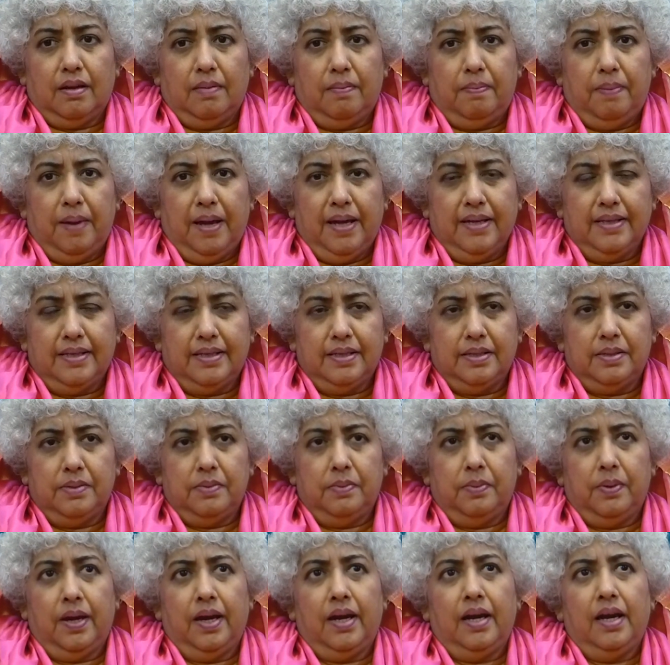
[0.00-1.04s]
passes
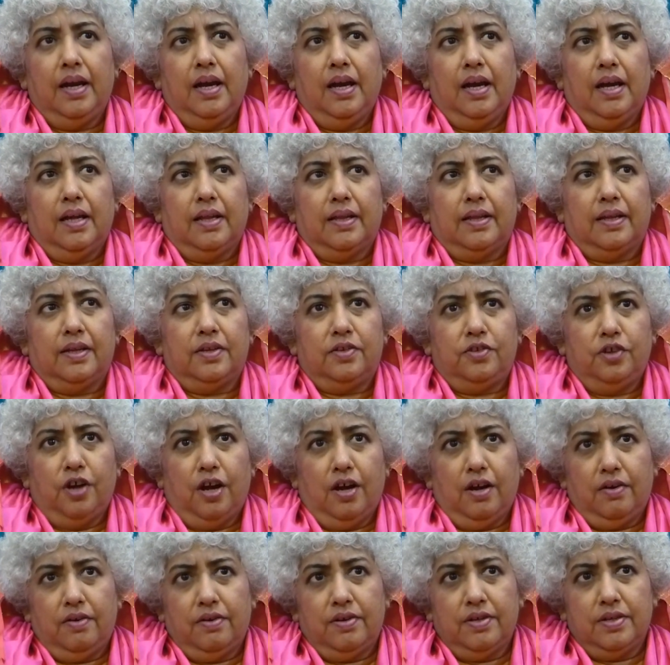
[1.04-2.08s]
away, their
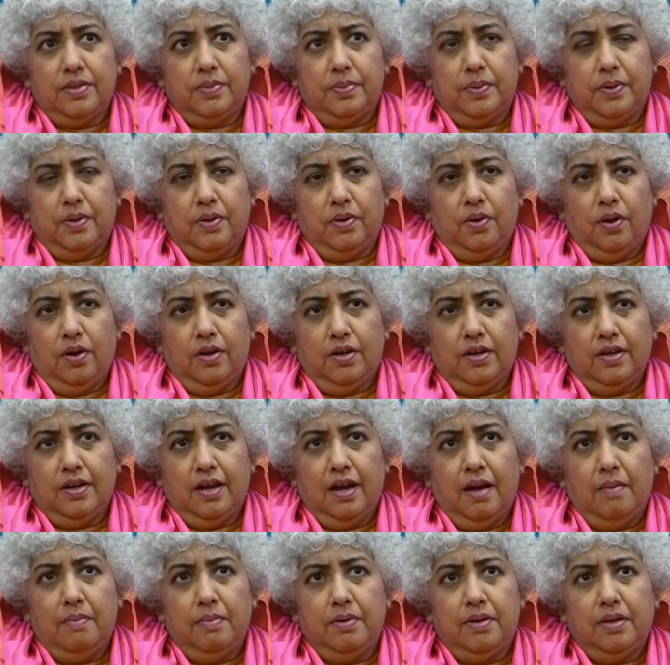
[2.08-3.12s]
chakras were not in
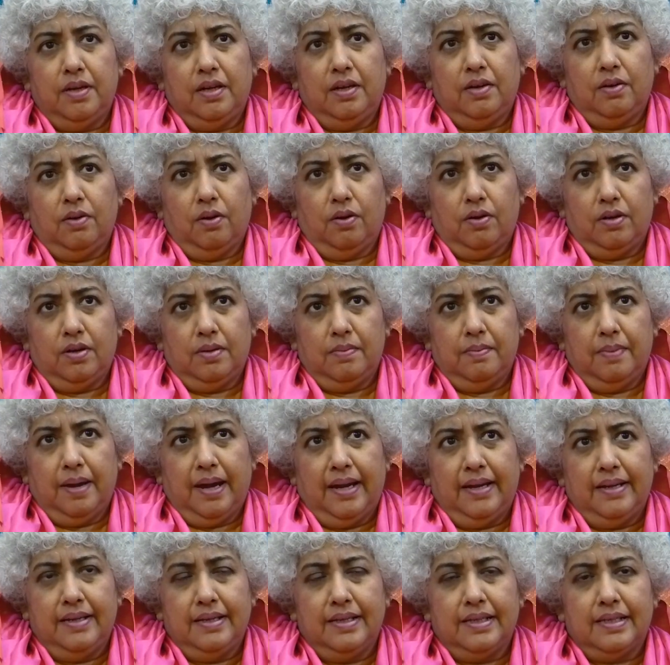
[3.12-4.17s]
harmony, not in
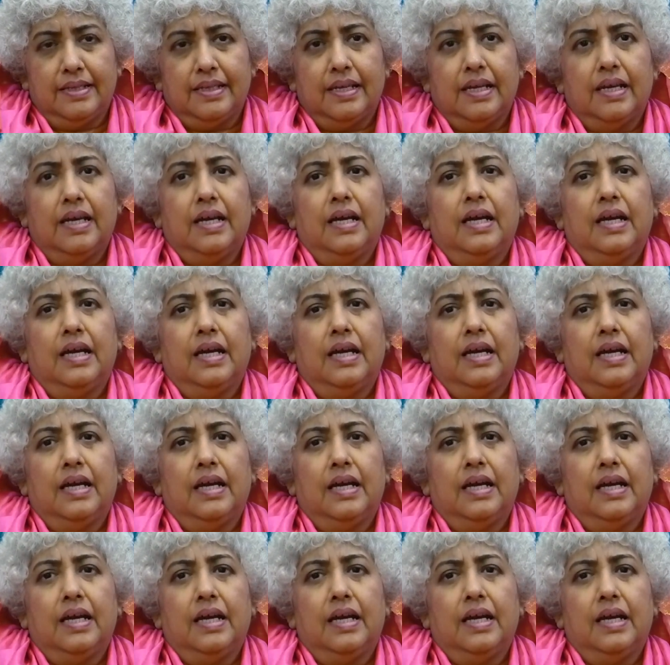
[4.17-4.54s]
balance.